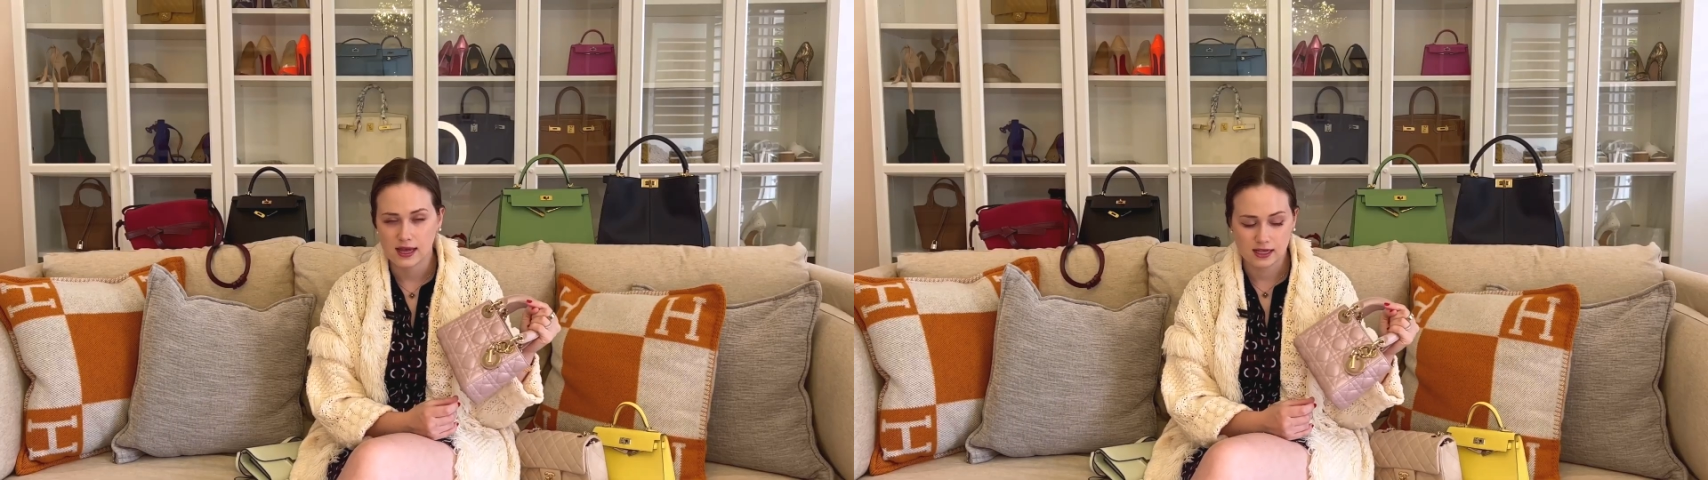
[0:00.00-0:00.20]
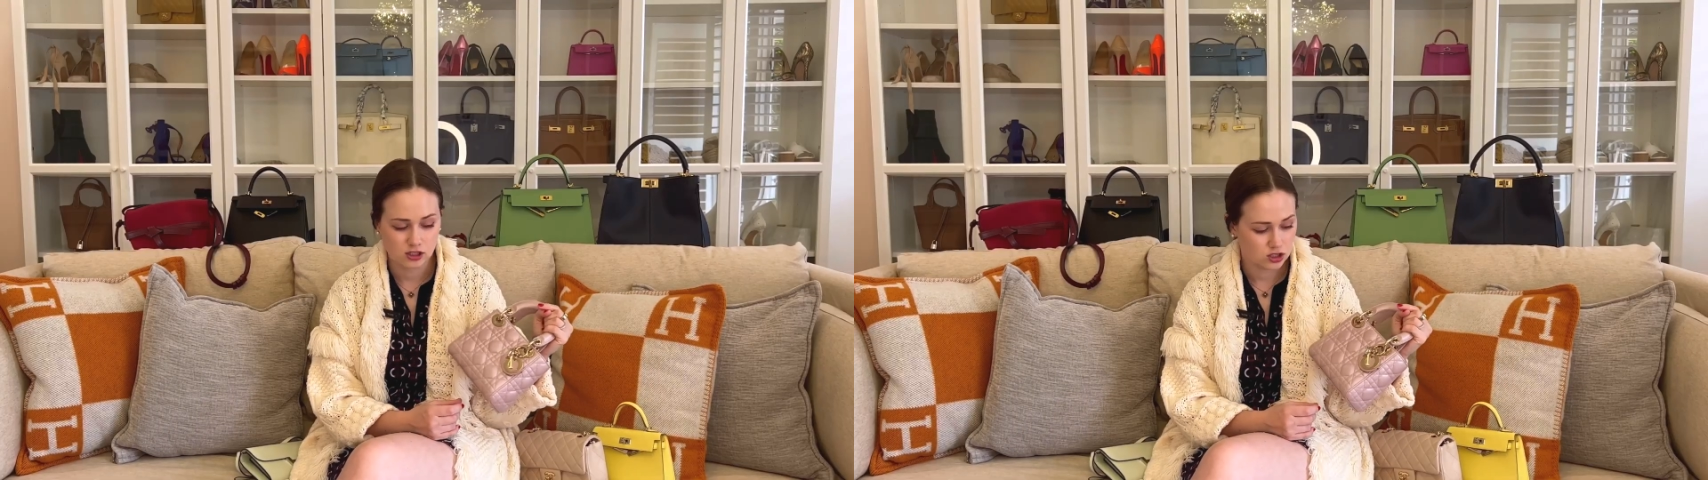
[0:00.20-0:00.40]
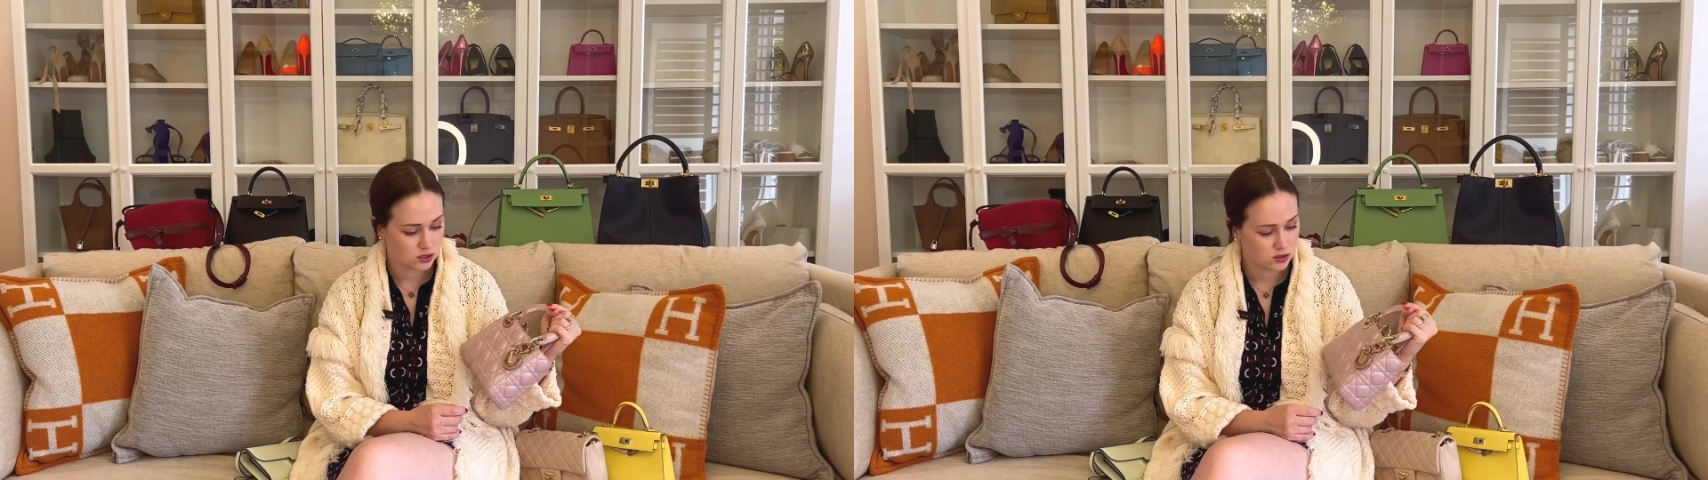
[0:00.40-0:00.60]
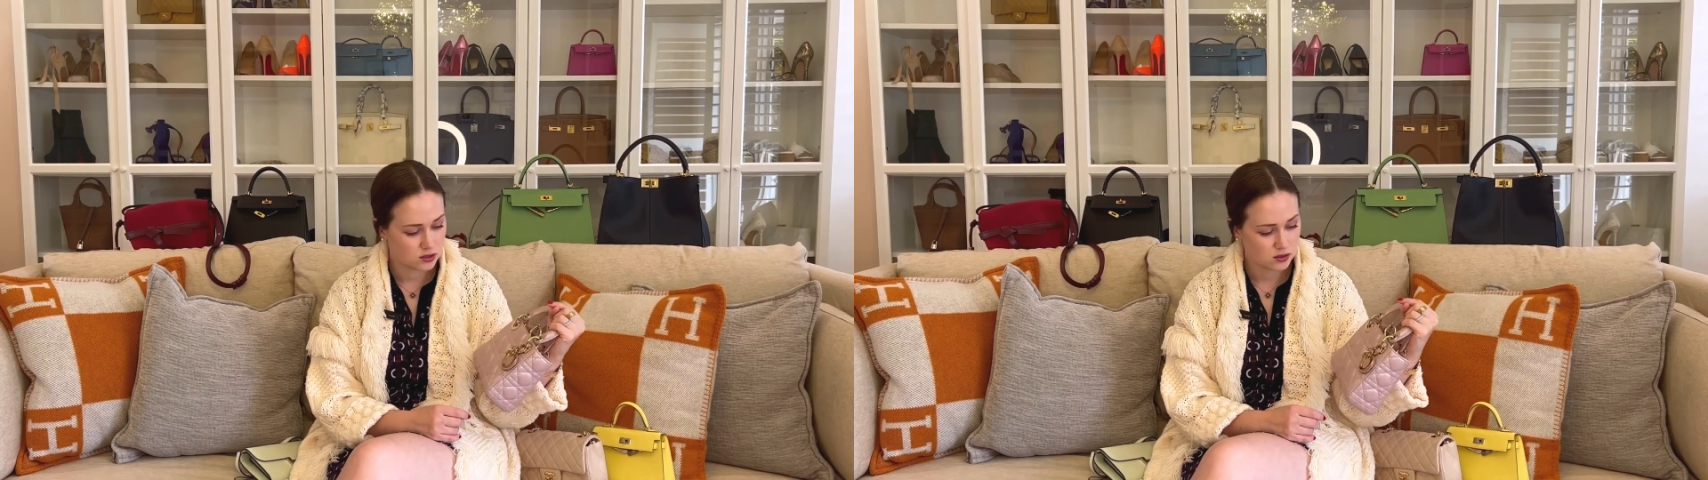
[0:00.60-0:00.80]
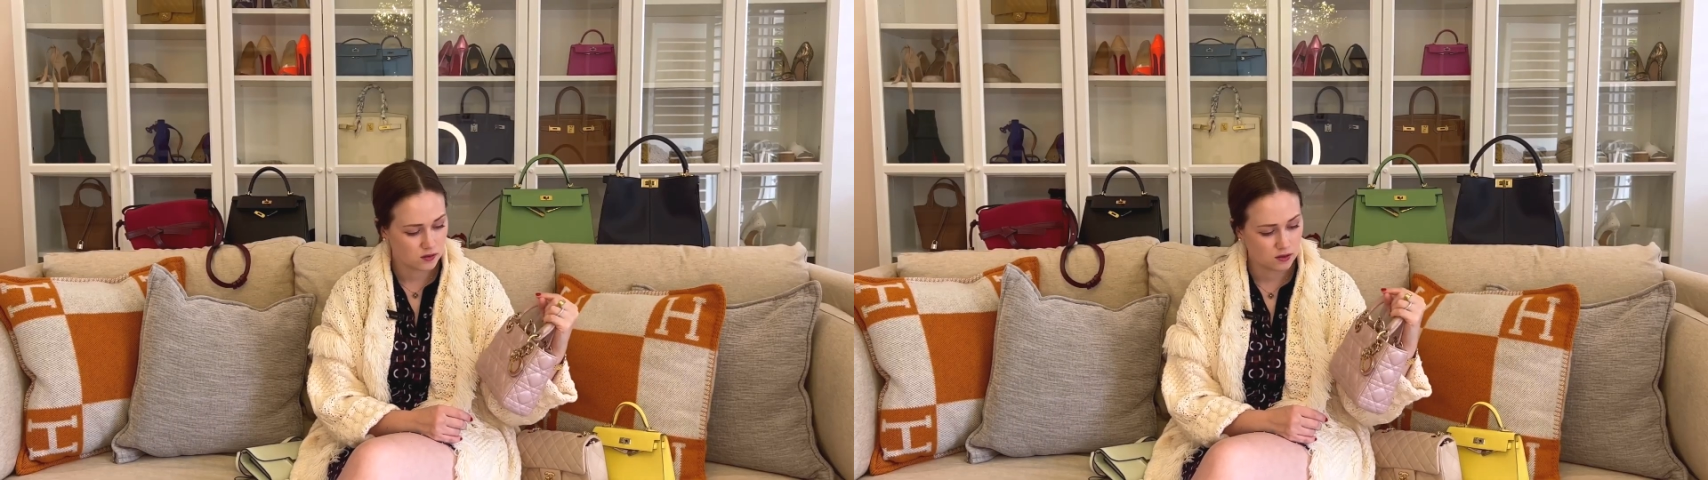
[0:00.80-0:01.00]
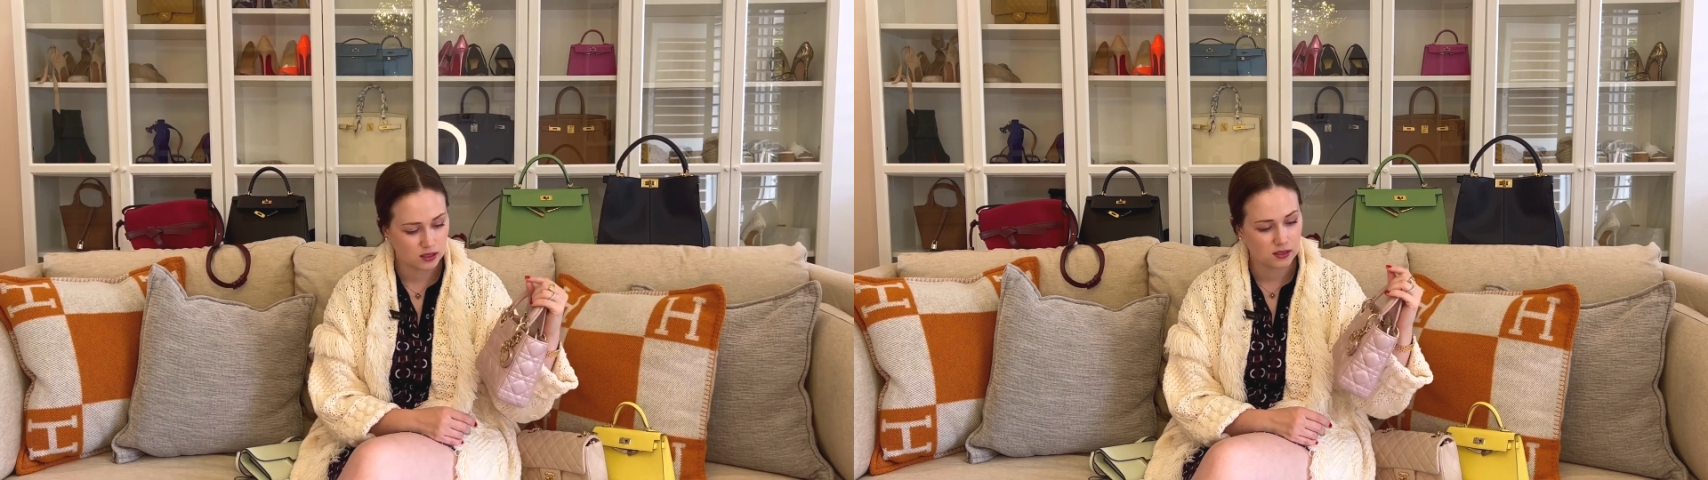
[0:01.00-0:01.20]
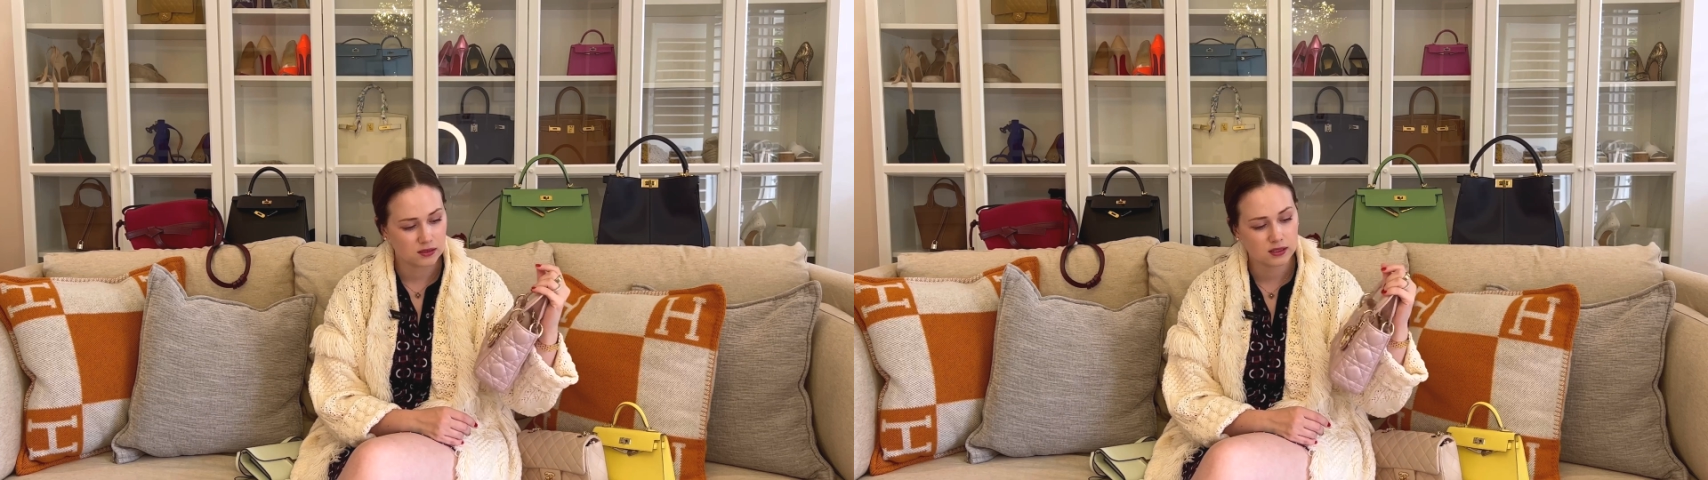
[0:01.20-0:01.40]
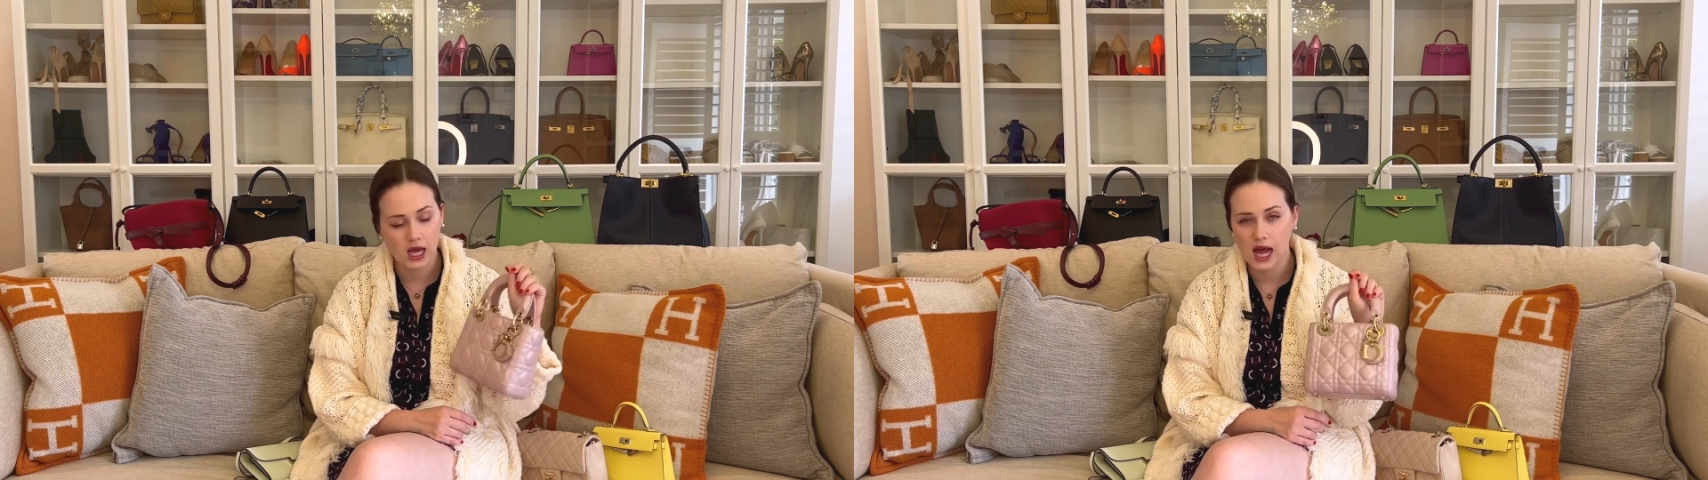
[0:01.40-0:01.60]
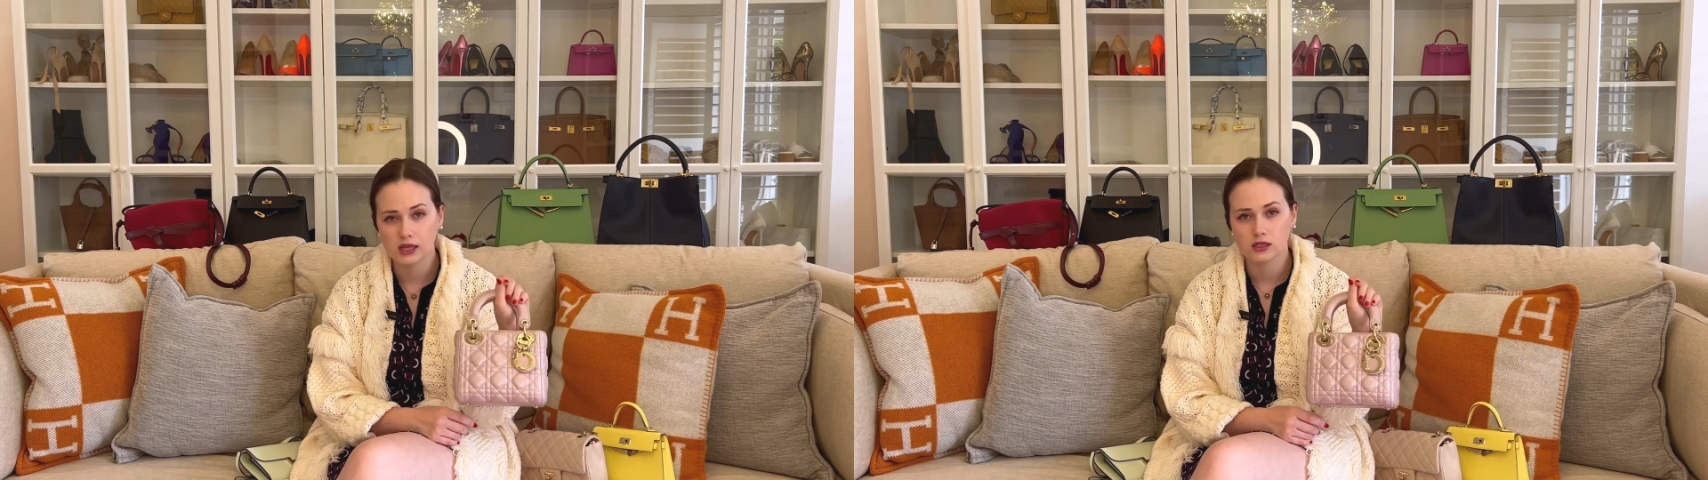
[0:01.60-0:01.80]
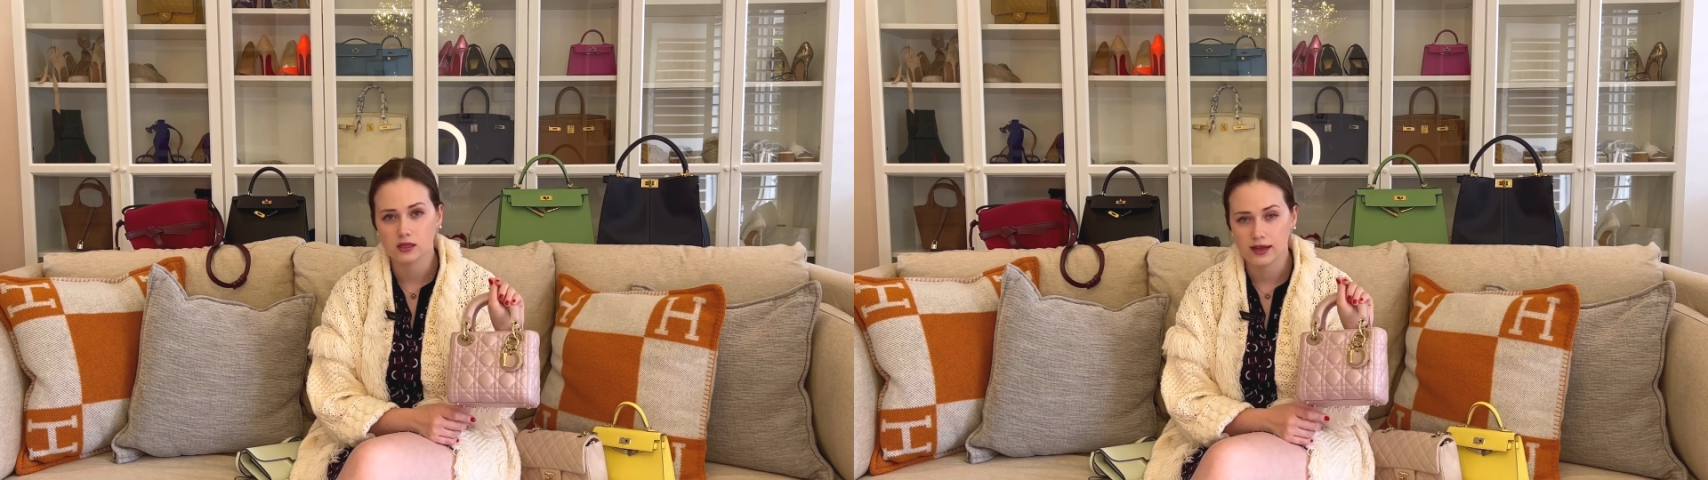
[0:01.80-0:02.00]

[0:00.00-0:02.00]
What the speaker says: and just this color.